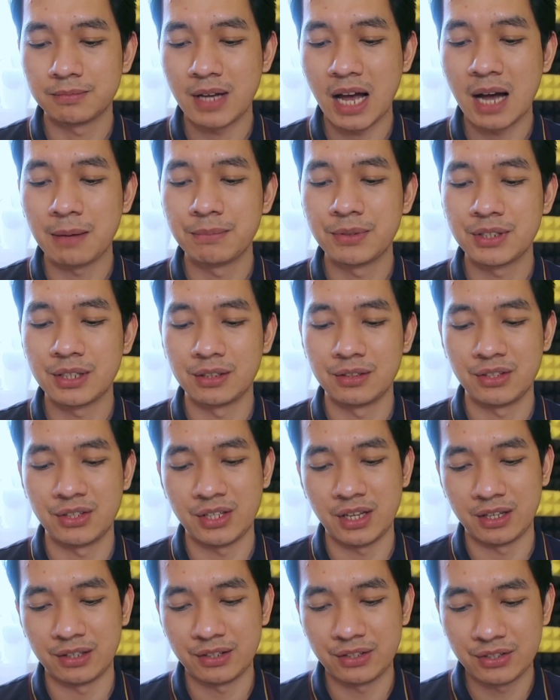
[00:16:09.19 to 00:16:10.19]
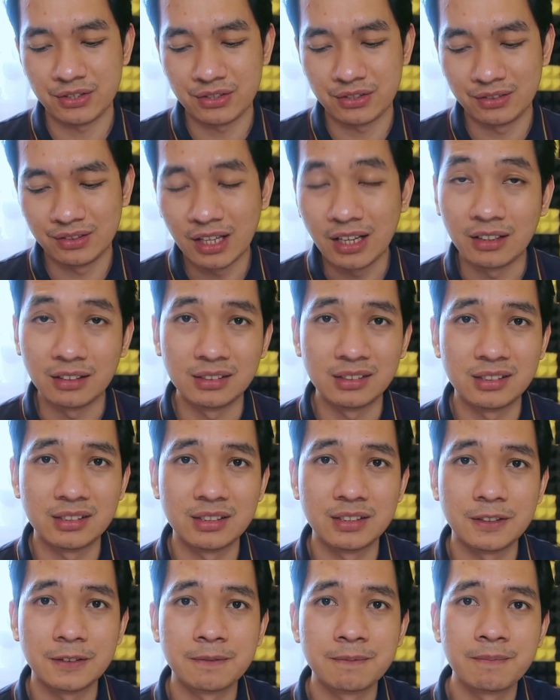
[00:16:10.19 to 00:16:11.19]
absences
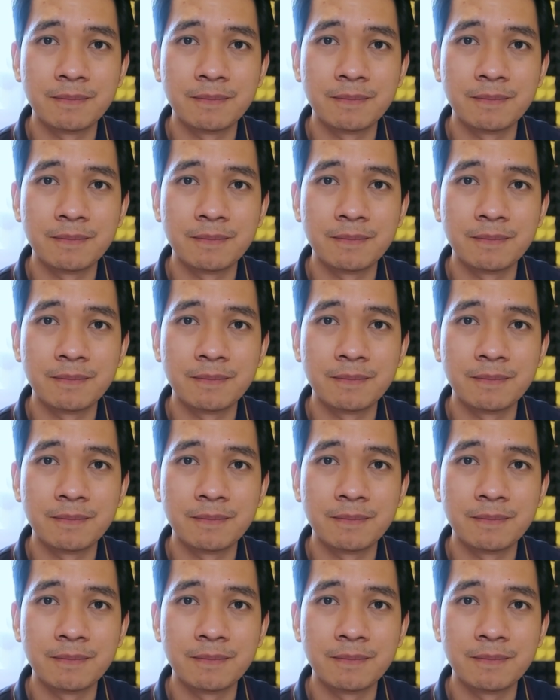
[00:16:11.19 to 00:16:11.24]
days